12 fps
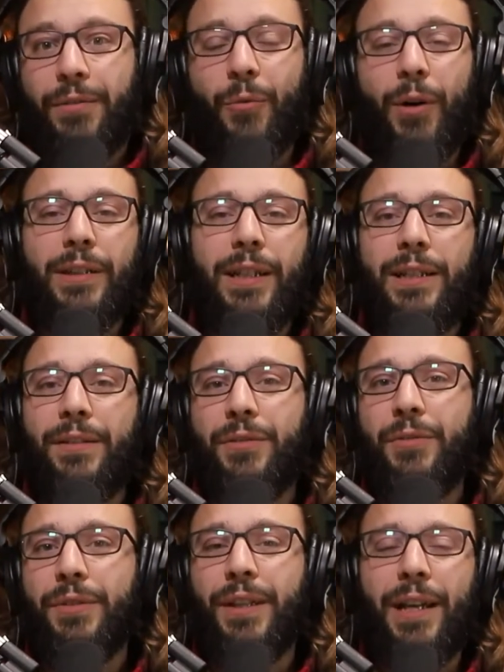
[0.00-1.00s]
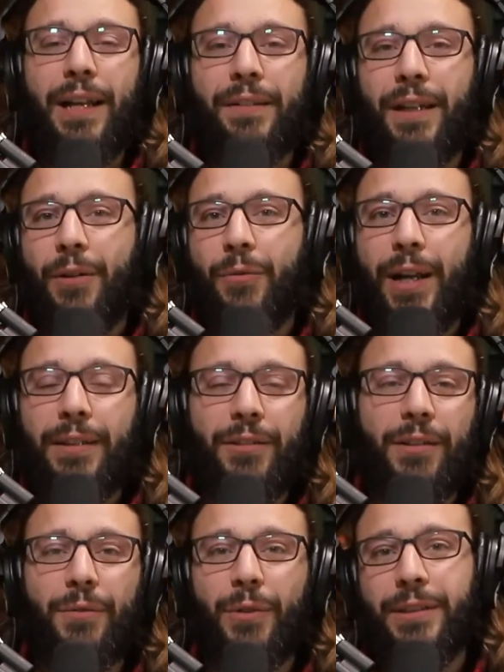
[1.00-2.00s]
one that he's using as like a
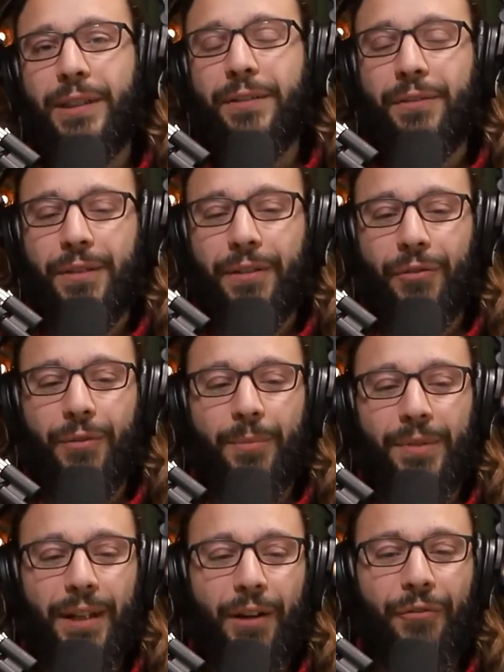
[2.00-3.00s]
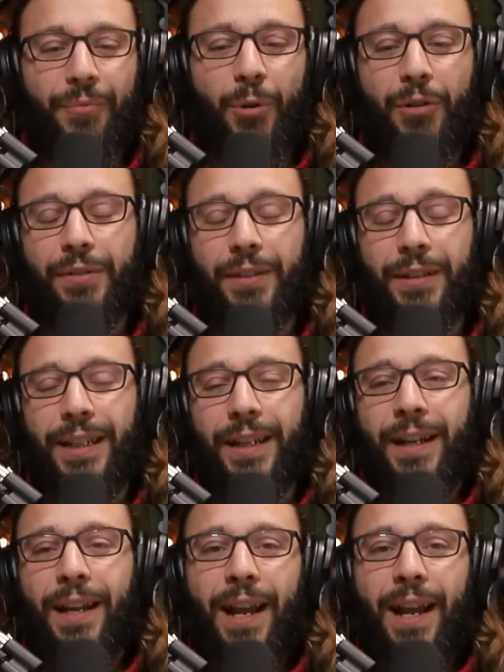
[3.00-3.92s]
rental and one that he's using for himself personally.